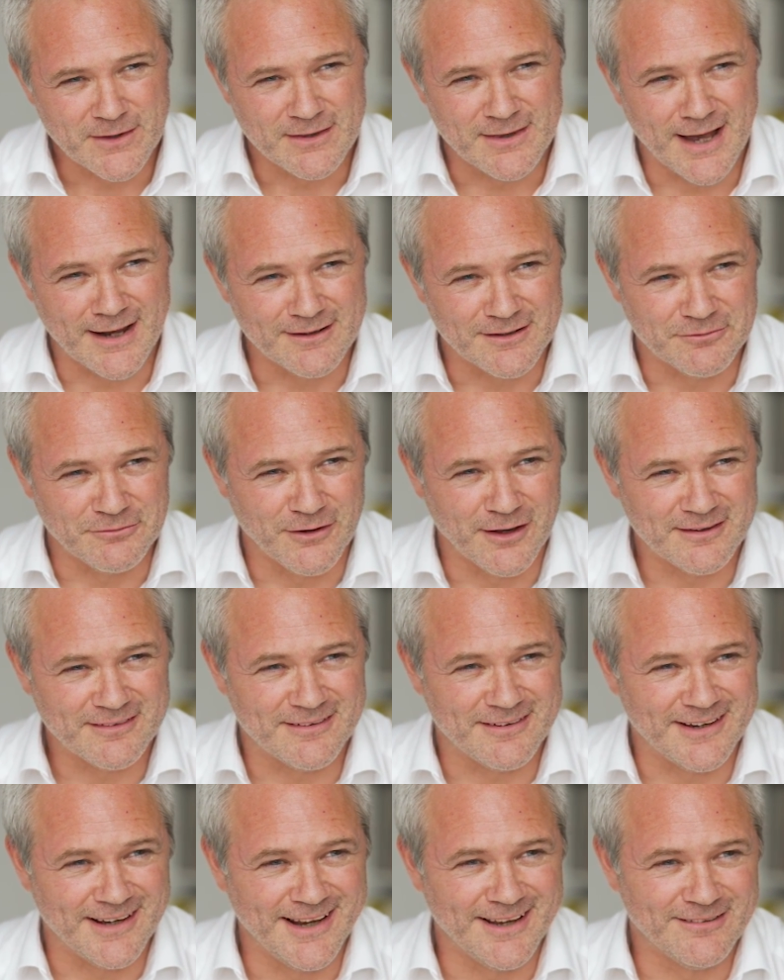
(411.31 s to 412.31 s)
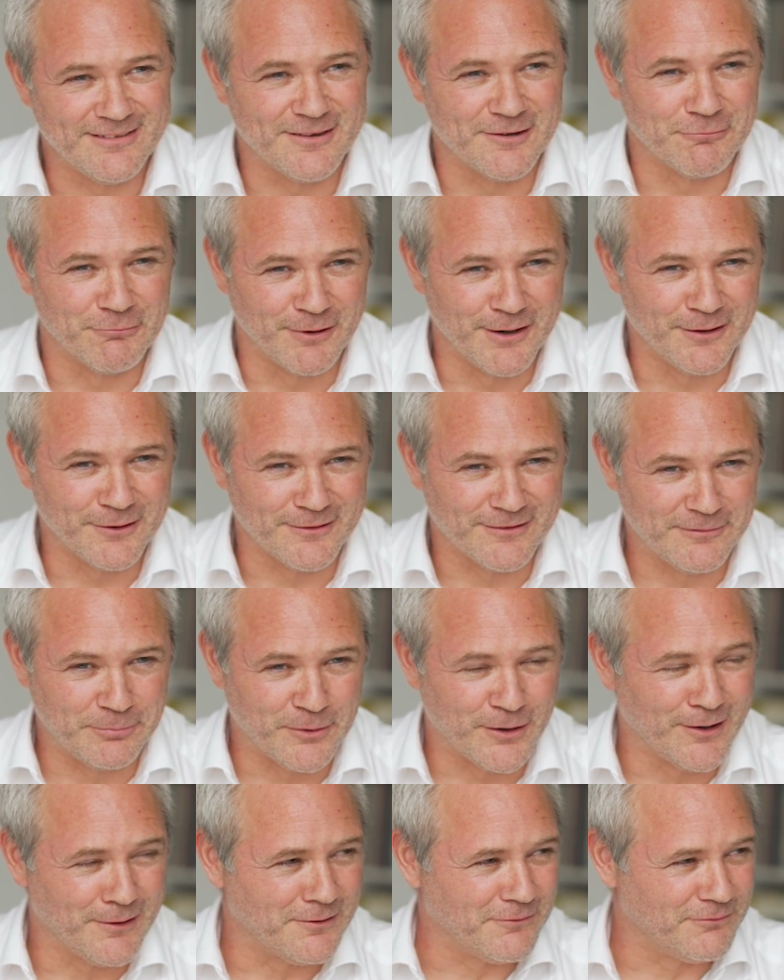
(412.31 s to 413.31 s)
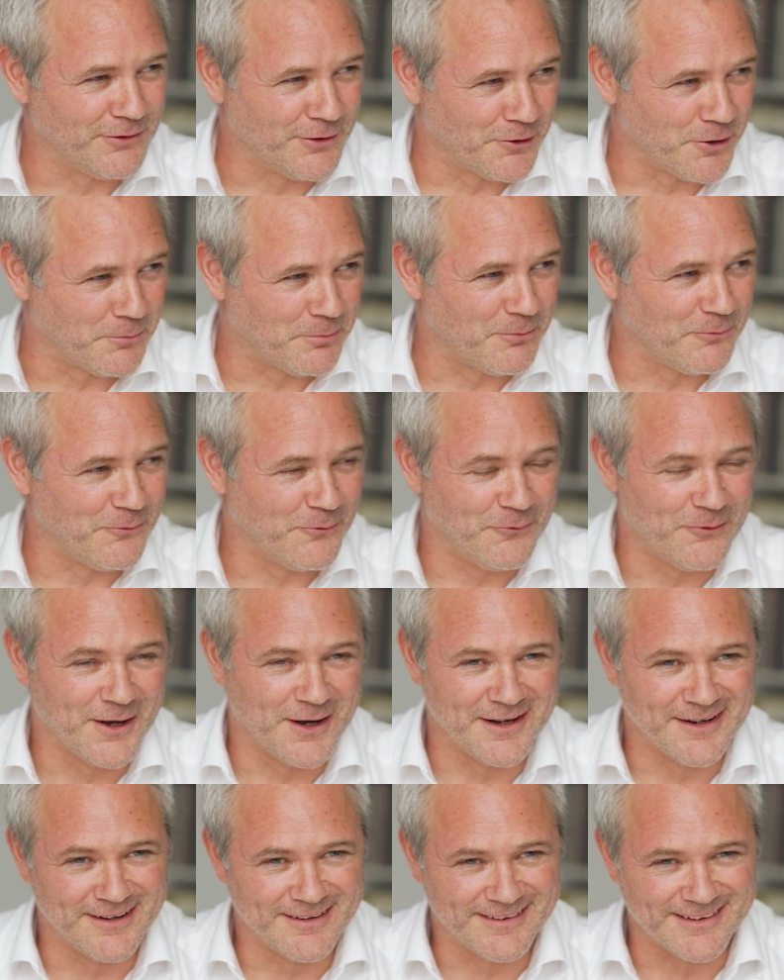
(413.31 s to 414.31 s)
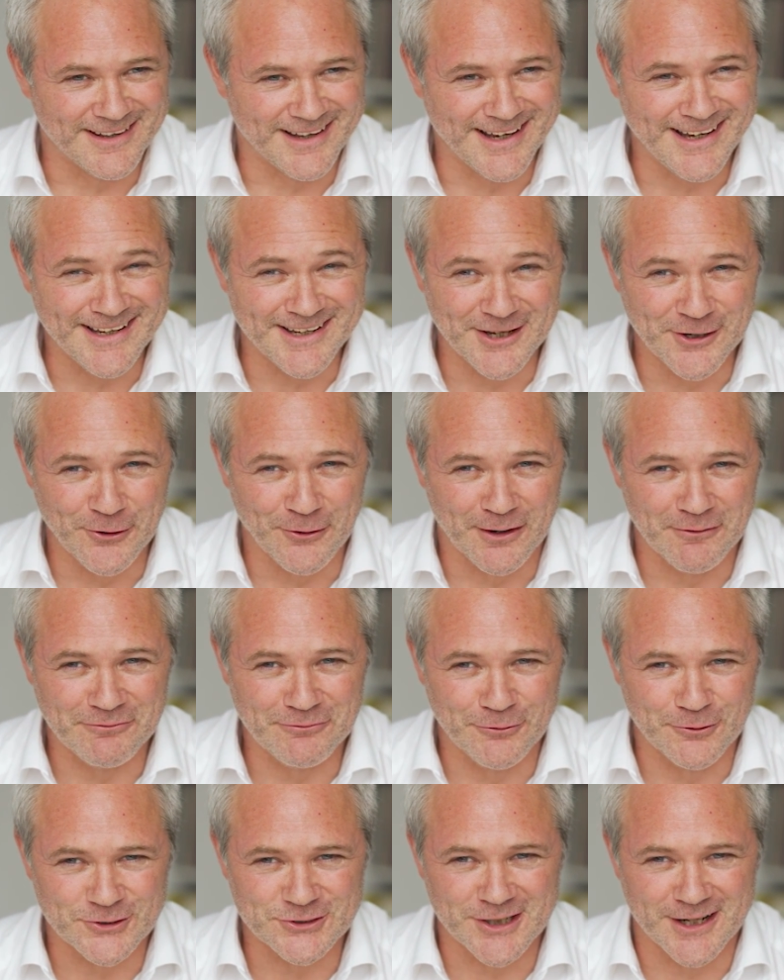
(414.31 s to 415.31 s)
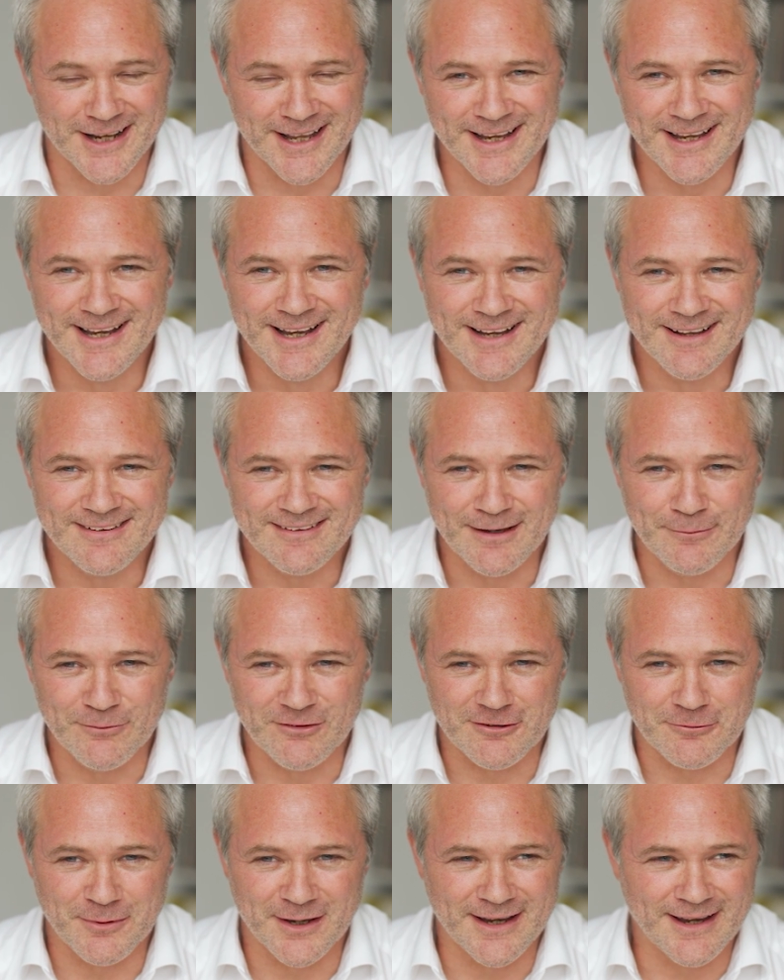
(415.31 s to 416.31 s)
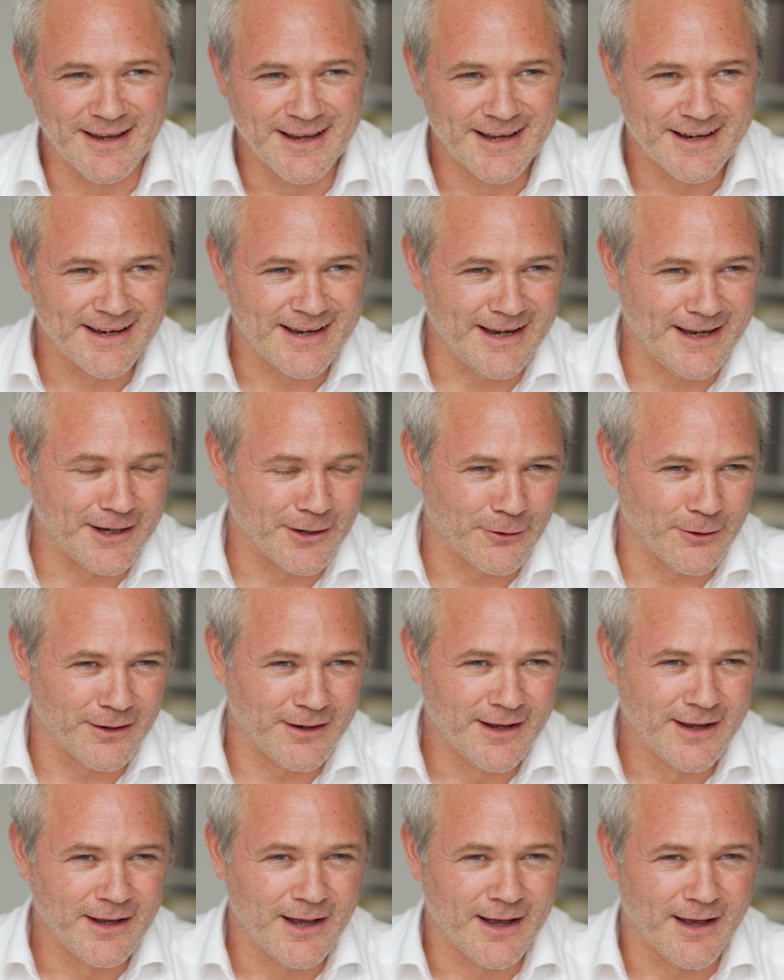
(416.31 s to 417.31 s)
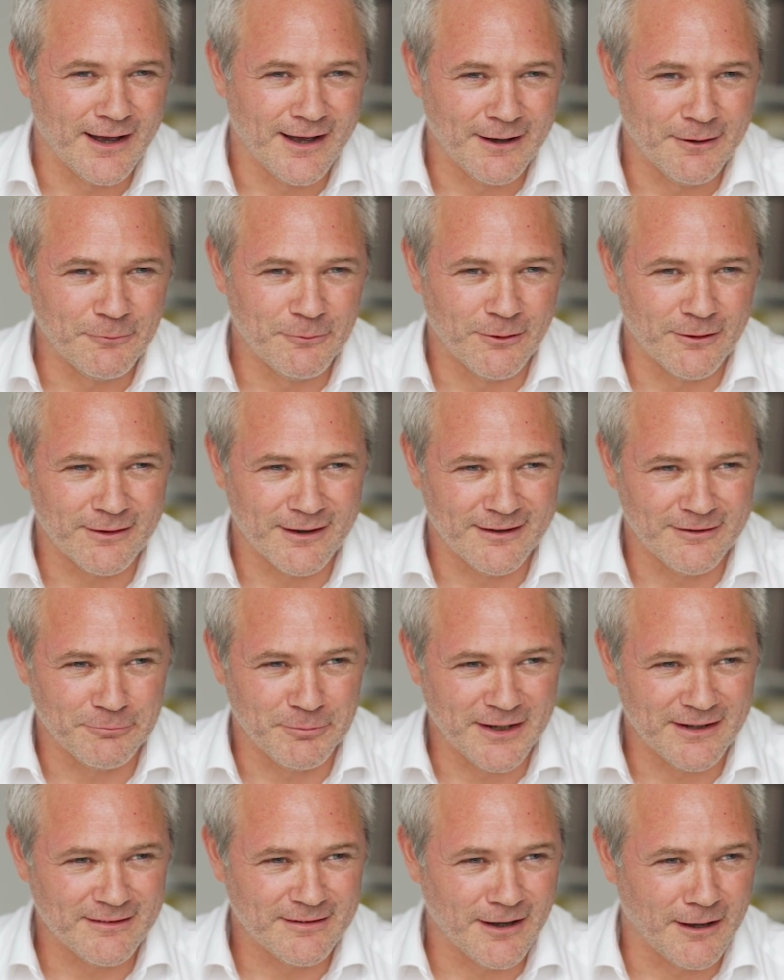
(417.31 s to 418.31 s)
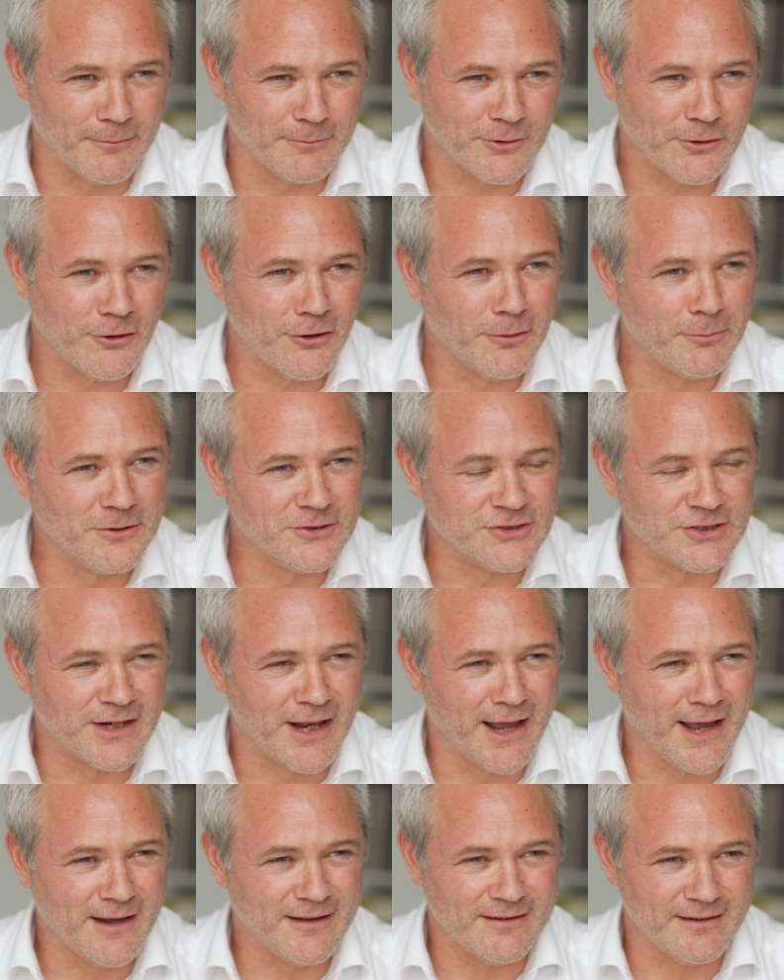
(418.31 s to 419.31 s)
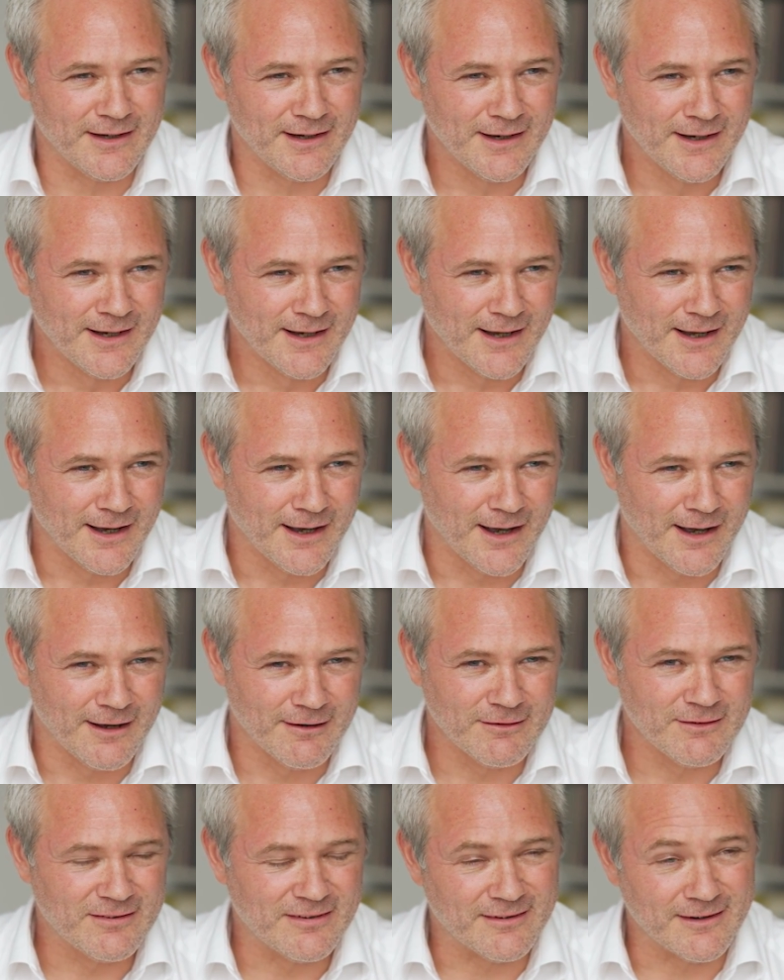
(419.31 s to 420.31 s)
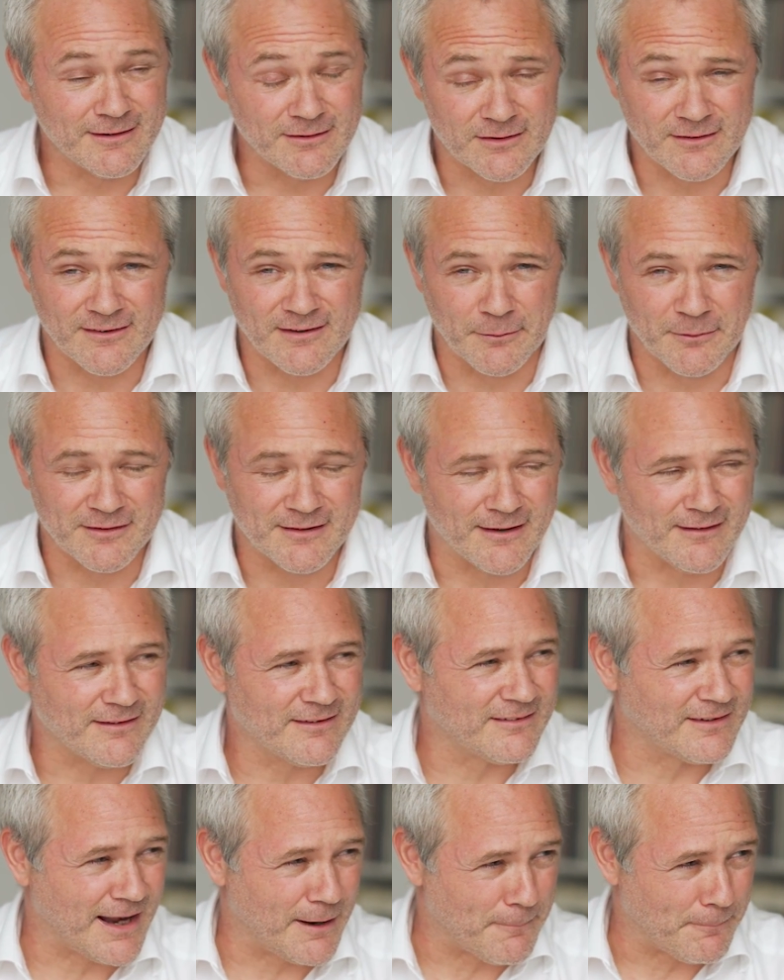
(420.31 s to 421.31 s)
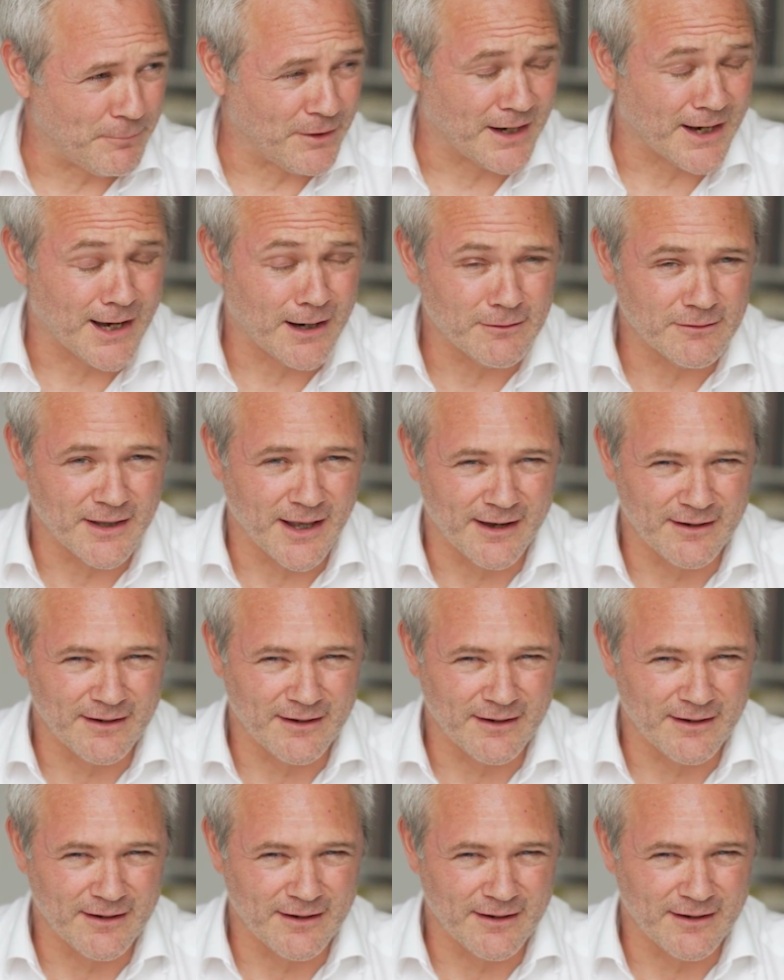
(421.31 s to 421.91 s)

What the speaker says: that diversity is the real spirit of Europe, and the EU, unfortunately, seems to be keen on what has been termed homogeneity, to some extent stamping out